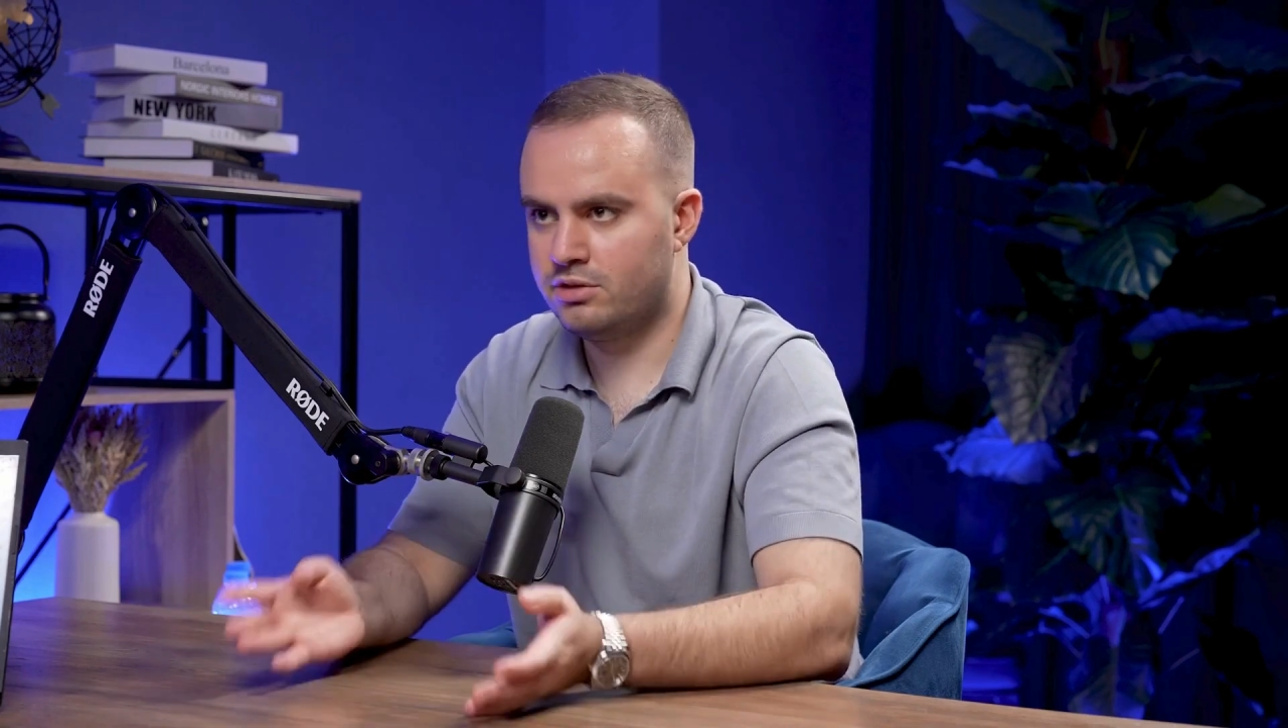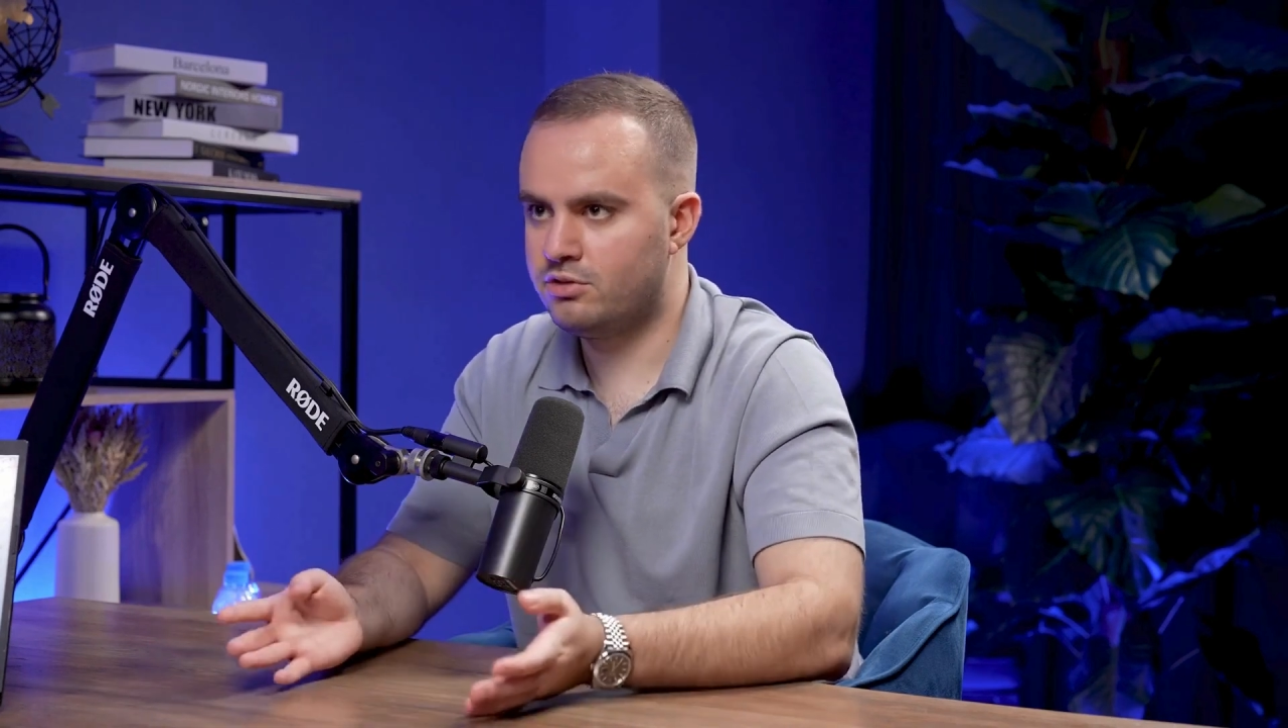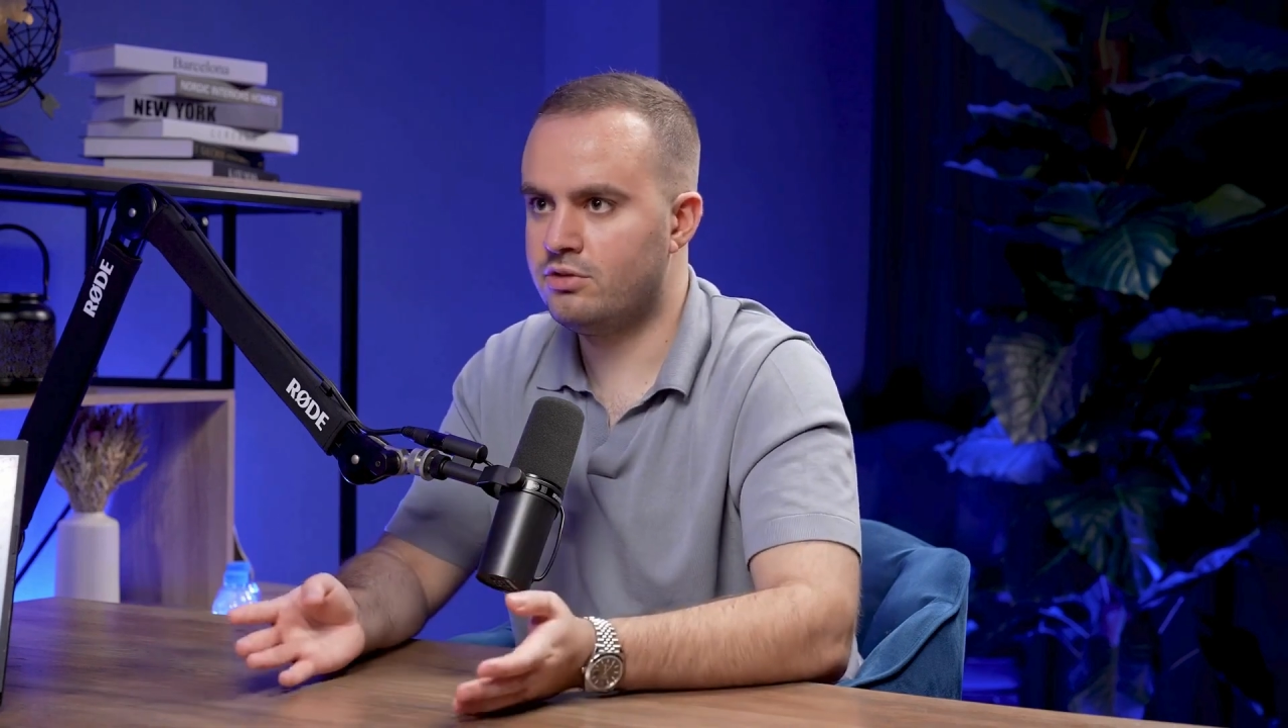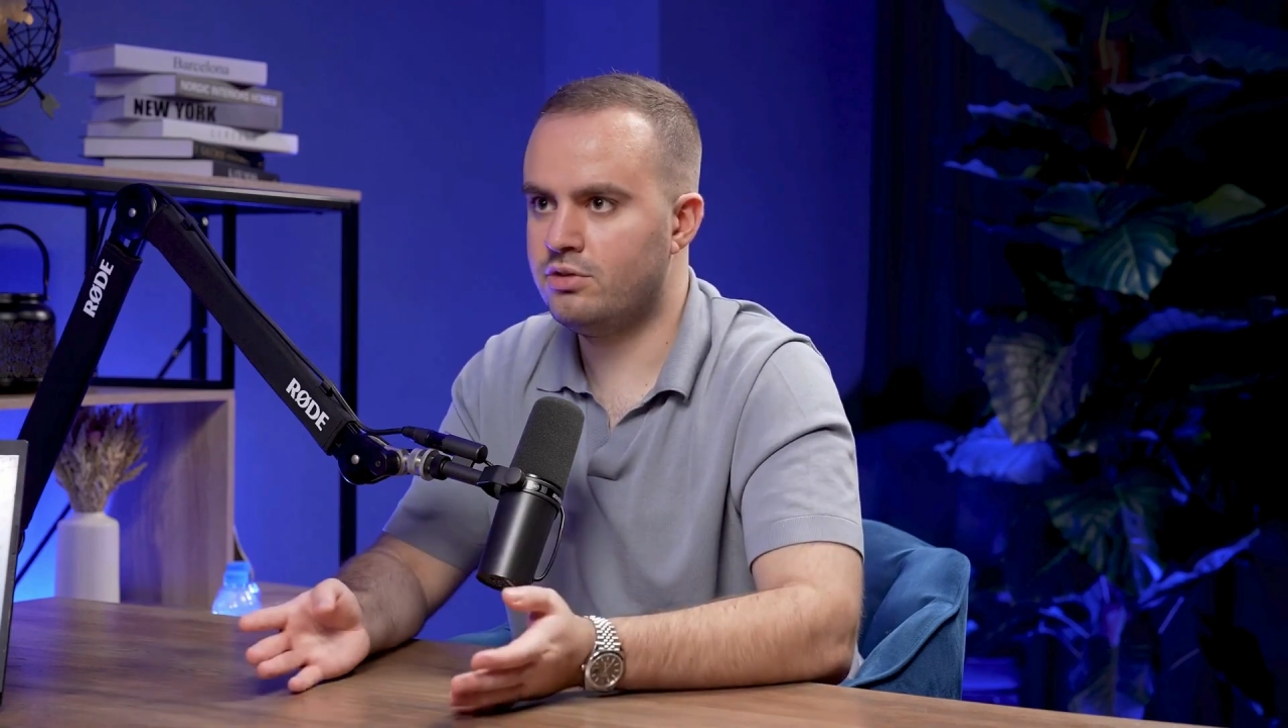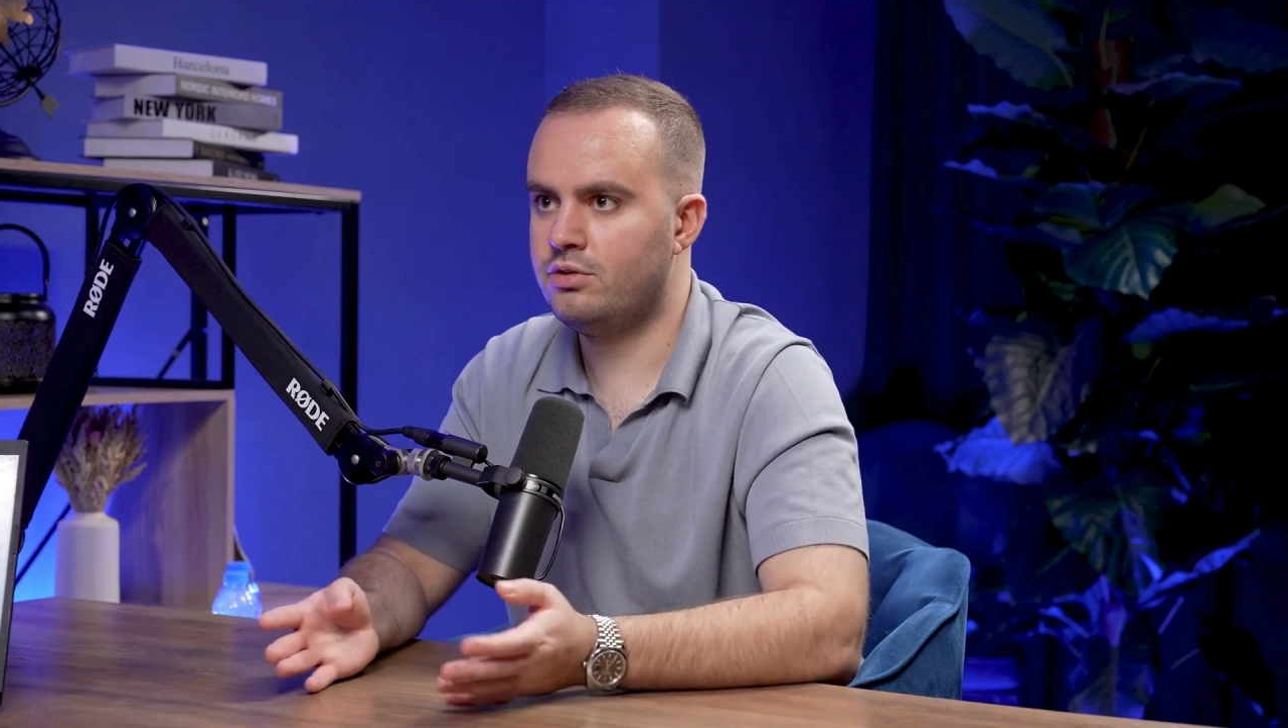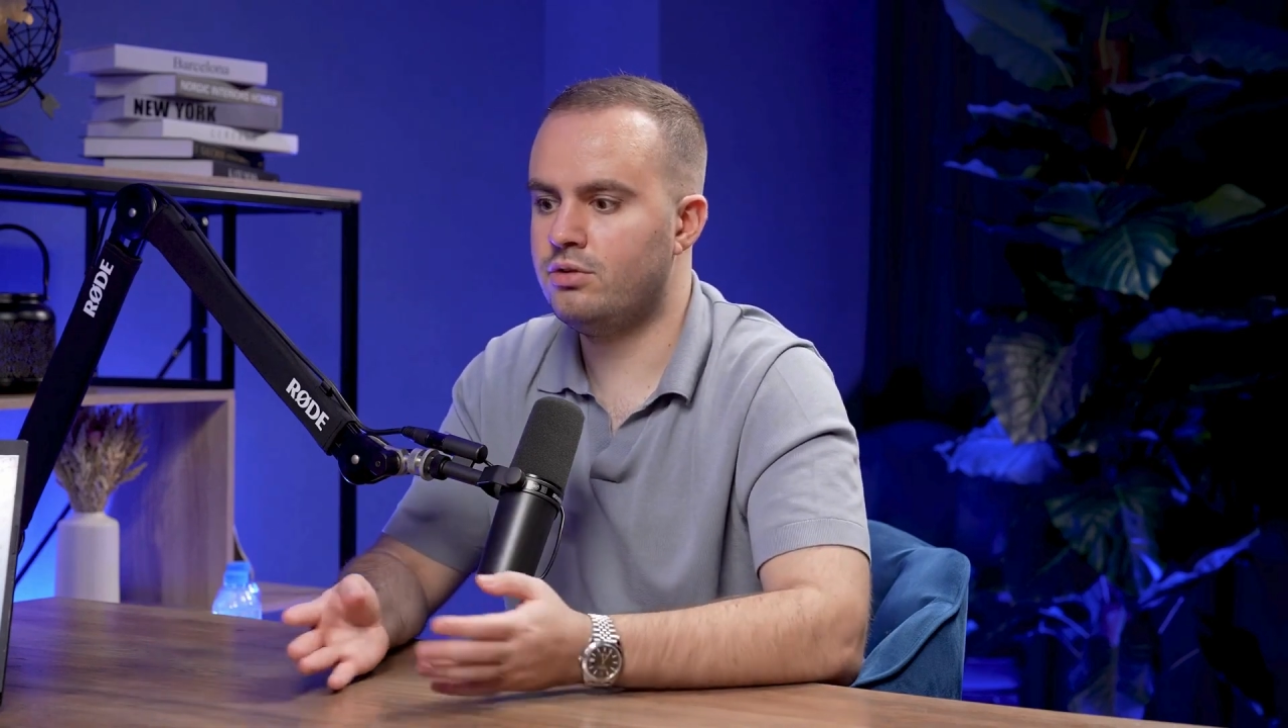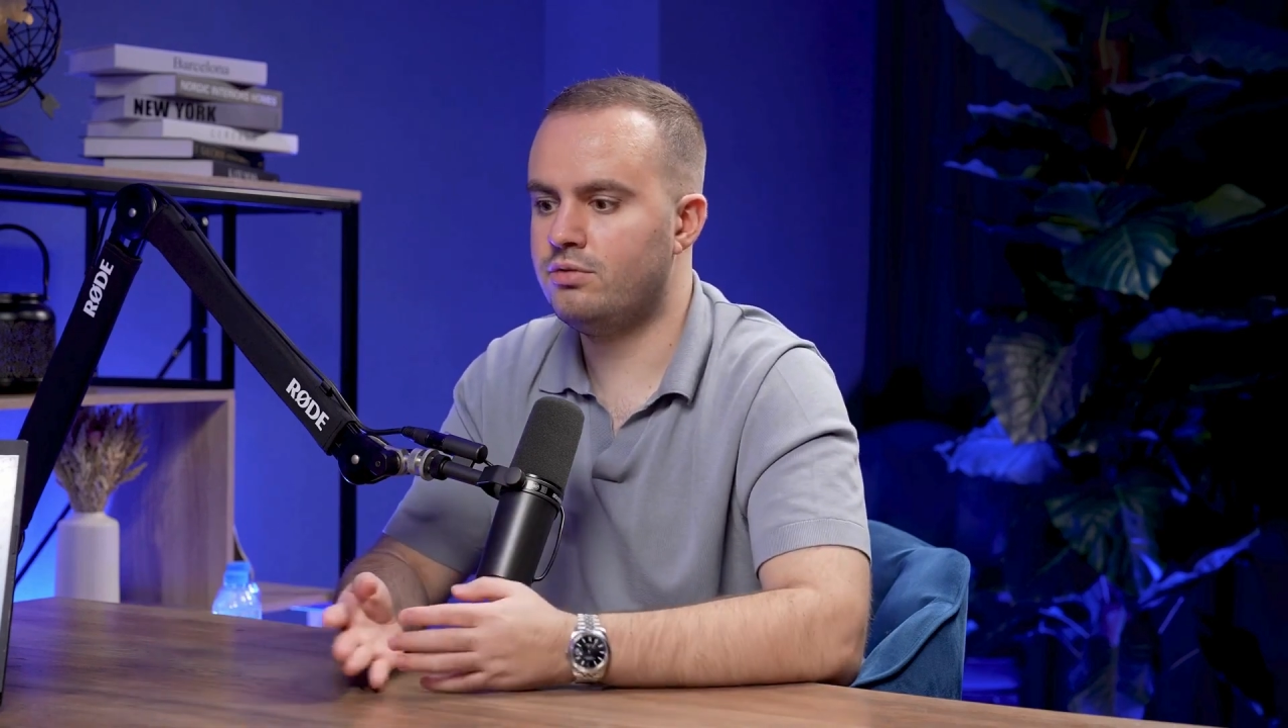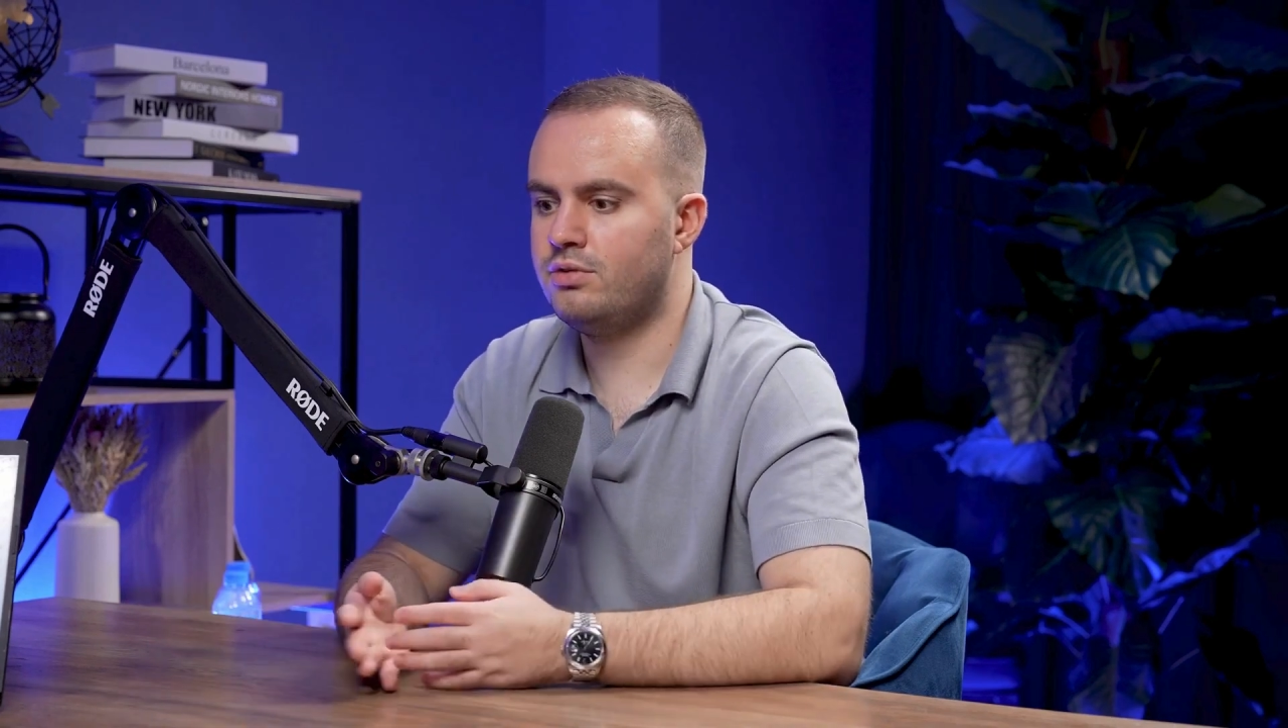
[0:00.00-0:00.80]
just not a good